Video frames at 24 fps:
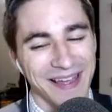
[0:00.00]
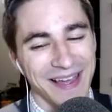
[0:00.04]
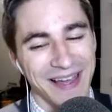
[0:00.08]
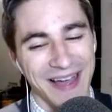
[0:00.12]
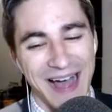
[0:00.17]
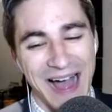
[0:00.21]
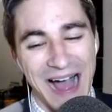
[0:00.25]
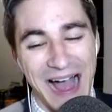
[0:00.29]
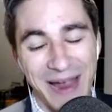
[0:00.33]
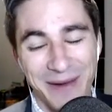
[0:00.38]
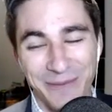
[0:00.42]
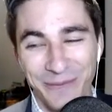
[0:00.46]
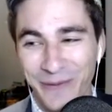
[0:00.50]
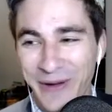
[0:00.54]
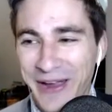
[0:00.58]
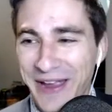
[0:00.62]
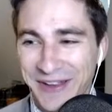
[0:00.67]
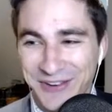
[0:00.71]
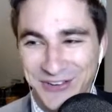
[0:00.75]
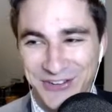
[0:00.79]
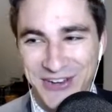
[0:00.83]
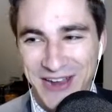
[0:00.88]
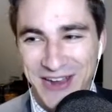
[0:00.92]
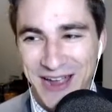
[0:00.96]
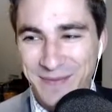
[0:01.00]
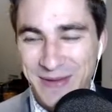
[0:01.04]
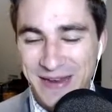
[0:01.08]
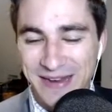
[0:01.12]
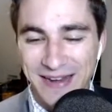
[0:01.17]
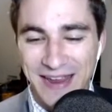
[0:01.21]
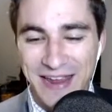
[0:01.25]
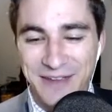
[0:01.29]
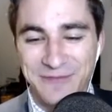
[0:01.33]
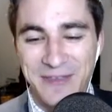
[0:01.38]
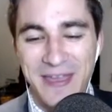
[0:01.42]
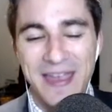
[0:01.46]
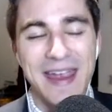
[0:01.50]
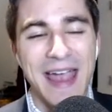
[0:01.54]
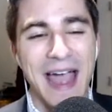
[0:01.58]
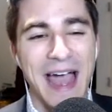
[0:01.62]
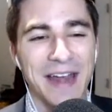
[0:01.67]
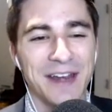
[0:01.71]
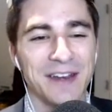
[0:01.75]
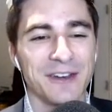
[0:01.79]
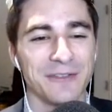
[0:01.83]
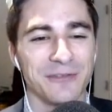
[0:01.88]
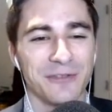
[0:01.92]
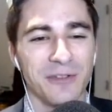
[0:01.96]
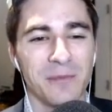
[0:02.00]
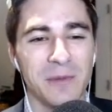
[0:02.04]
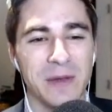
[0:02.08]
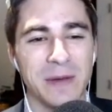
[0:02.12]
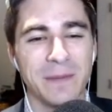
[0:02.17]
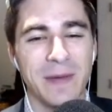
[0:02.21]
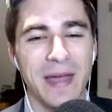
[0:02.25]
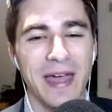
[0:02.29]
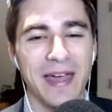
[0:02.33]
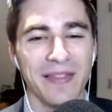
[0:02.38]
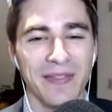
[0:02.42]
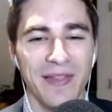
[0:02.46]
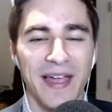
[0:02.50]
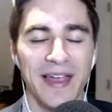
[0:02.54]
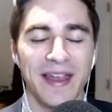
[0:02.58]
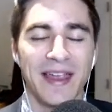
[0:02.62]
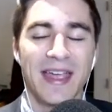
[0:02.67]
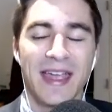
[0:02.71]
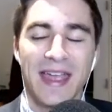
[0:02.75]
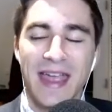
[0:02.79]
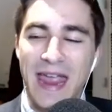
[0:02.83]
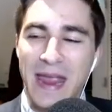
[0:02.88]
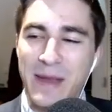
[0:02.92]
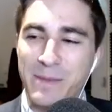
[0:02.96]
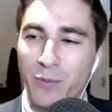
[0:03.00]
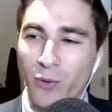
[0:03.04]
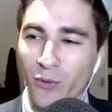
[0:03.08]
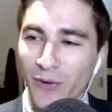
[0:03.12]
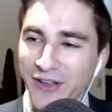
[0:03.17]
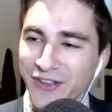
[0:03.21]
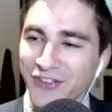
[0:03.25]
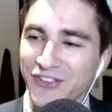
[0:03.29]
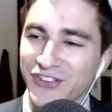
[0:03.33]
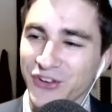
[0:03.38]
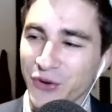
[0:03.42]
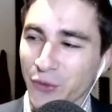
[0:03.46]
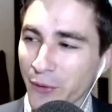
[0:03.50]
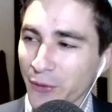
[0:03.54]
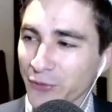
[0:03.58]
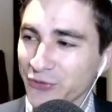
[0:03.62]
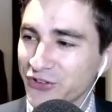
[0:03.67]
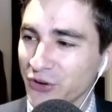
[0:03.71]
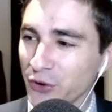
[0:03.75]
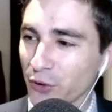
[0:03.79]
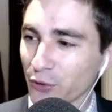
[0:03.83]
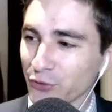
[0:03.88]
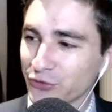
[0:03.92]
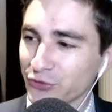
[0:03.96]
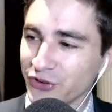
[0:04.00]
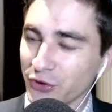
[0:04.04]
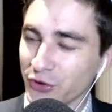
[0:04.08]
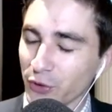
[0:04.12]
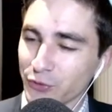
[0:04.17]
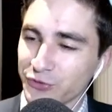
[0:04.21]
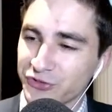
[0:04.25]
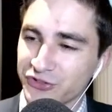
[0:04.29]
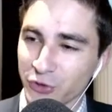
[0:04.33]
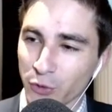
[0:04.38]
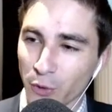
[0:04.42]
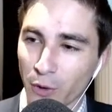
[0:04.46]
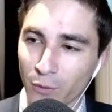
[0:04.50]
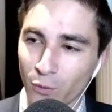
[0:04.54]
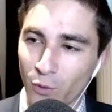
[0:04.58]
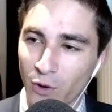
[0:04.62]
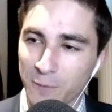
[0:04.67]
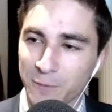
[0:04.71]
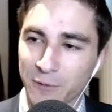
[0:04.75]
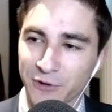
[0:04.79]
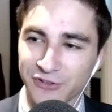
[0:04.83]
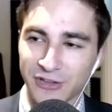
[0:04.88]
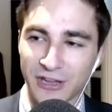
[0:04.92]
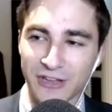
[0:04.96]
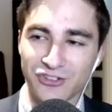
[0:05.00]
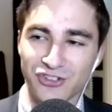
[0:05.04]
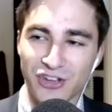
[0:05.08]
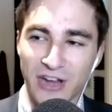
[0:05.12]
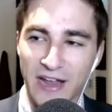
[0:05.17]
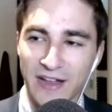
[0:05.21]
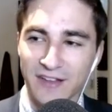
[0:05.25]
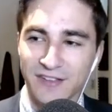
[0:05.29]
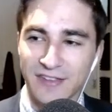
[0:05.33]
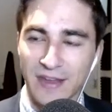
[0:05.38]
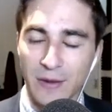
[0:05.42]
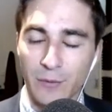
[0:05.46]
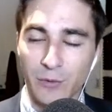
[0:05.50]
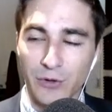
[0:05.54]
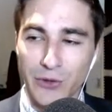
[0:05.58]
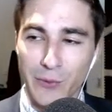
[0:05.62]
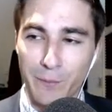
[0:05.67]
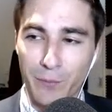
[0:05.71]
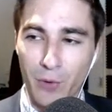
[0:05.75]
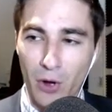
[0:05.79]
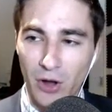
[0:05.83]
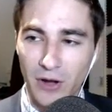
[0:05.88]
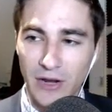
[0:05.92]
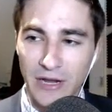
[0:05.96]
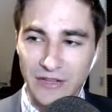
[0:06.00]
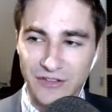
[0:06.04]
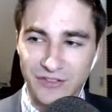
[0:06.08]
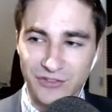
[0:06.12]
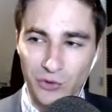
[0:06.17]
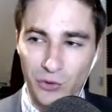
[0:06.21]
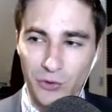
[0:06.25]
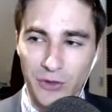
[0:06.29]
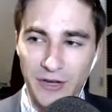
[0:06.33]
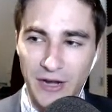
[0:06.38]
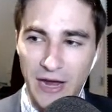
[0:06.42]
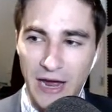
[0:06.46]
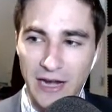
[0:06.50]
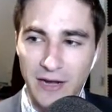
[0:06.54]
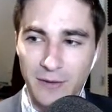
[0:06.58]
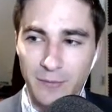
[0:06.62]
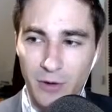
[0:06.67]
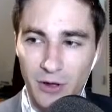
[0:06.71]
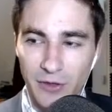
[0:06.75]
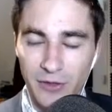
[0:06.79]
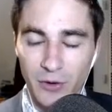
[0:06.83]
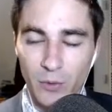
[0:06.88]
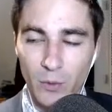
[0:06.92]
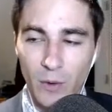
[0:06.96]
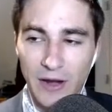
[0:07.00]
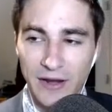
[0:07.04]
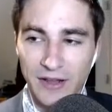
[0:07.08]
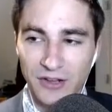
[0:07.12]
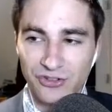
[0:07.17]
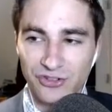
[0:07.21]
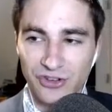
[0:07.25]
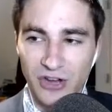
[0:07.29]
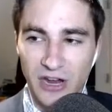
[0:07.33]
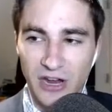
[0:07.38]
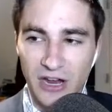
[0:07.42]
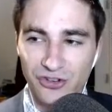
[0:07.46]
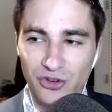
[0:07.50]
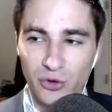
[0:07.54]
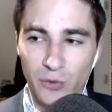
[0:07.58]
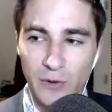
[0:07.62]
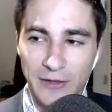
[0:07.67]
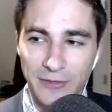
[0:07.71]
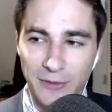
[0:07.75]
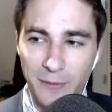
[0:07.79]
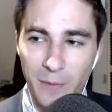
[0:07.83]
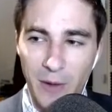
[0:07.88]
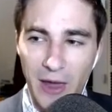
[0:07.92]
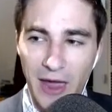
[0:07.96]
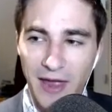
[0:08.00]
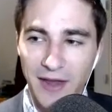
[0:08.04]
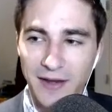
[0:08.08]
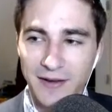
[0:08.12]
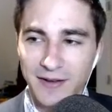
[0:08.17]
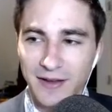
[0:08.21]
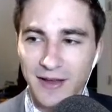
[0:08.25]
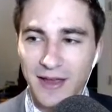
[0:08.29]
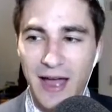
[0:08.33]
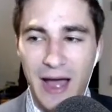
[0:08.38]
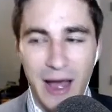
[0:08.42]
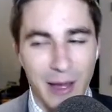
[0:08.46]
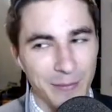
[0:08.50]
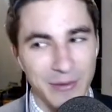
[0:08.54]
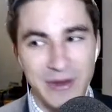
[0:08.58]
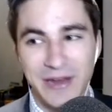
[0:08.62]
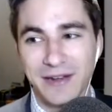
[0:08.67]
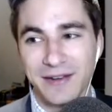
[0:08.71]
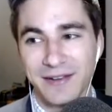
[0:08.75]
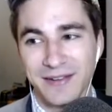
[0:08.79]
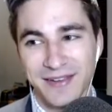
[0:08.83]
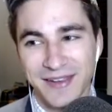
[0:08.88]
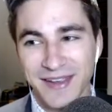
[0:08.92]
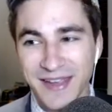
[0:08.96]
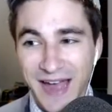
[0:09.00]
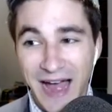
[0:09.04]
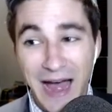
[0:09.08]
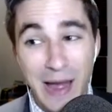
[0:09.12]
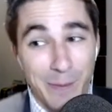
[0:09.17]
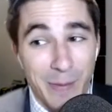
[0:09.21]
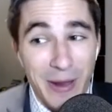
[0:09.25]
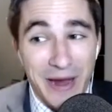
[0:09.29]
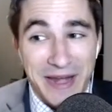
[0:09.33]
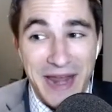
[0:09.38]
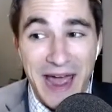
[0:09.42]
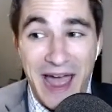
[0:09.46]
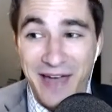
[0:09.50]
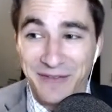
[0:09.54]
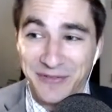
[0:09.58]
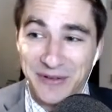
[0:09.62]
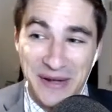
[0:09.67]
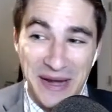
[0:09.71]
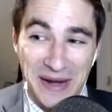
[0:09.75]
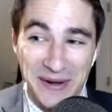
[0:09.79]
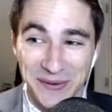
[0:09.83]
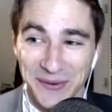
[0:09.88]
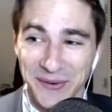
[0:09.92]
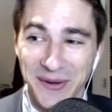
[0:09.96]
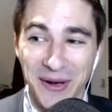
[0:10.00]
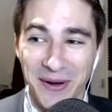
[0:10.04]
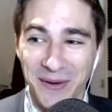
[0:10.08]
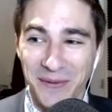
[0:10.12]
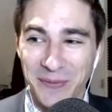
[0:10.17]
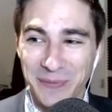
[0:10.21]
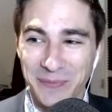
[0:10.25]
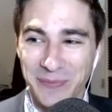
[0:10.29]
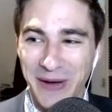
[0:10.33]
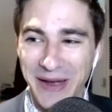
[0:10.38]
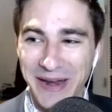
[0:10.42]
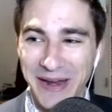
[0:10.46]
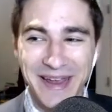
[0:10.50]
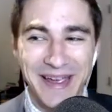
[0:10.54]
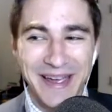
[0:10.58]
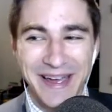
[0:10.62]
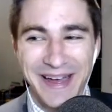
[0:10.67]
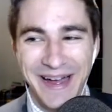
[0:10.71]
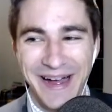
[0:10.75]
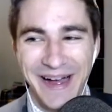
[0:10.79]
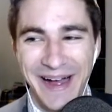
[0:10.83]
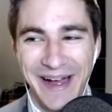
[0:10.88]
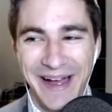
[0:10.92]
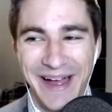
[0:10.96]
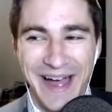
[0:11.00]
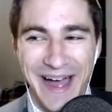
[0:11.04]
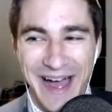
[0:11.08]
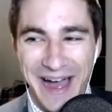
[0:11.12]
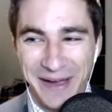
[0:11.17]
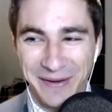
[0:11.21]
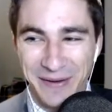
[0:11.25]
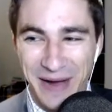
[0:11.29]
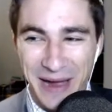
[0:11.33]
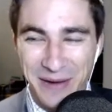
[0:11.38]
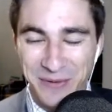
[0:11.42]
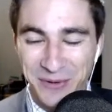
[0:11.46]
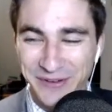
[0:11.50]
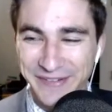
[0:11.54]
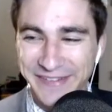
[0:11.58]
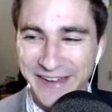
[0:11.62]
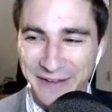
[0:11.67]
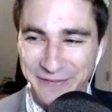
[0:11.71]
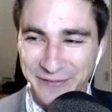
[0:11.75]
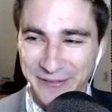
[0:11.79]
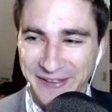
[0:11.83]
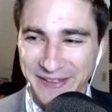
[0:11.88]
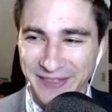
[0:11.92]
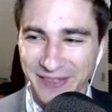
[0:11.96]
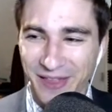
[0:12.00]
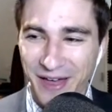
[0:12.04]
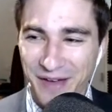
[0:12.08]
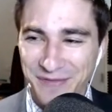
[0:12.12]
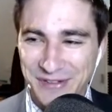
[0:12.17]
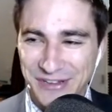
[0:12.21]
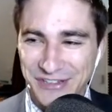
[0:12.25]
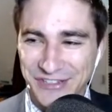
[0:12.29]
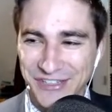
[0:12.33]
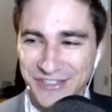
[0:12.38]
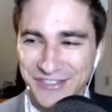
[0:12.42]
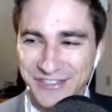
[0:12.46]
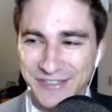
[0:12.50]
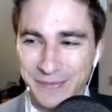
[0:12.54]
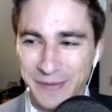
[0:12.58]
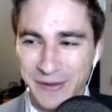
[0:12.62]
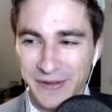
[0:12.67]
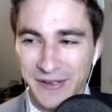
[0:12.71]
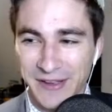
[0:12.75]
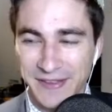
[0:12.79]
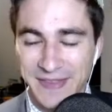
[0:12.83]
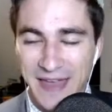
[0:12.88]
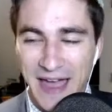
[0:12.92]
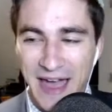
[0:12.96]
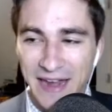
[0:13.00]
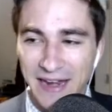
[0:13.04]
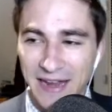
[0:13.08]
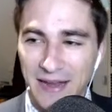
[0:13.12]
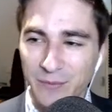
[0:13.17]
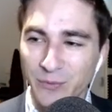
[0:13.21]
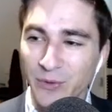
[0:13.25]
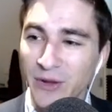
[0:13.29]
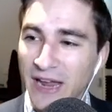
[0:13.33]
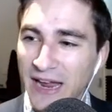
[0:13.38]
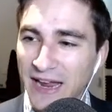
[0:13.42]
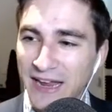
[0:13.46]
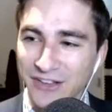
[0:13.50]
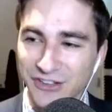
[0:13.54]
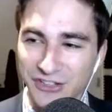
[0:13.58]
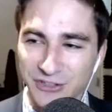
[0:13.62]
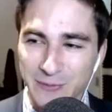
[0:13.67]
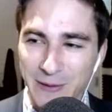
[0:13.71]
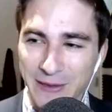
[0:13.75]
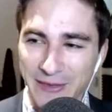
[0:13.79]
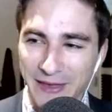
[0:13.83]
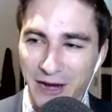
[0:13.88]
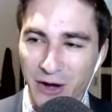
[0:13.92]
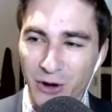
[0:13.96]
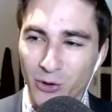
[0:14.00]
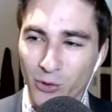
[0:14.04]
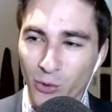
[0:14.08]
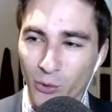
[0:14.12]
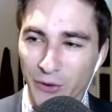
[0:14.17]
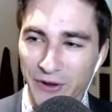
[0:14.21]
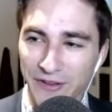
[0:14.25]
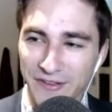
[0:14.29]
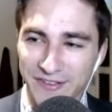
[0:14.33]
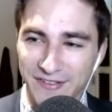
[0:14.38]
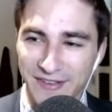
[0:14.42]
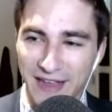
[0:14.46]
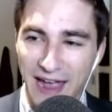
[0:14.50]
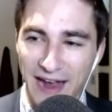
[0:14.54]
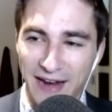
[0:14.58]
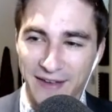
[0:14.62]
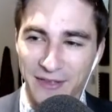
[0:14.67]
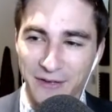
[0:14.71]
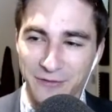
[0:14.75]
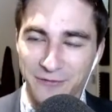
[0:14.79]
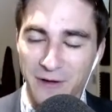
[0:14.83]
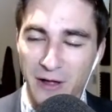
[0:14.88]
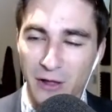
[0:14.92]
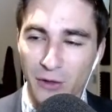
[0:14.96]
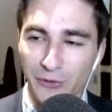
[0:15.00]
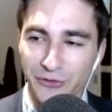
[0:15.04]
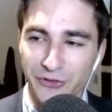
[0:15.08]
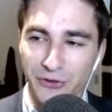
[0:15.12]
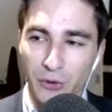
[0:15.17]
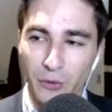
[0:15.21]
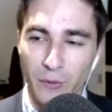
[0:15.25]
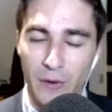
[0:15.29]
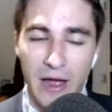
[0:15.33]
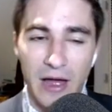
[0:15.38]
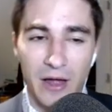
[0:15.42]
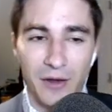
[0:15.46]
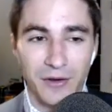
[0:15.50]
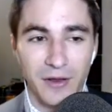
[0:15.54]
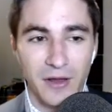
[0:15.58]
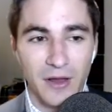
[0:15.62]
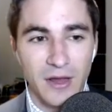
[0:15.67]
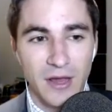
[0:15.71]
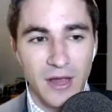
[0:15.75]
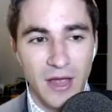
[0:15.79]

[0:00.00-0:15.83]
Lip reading: I wish. I mean, if they added a flipping pet, like a 0.00001% chance that when you bought and sold an item on the Grand Exchange, you get the pet, I mean, I might have it. I don't know. But I would definitely love to see something like that. And it can just be like a coin stack that follows you around.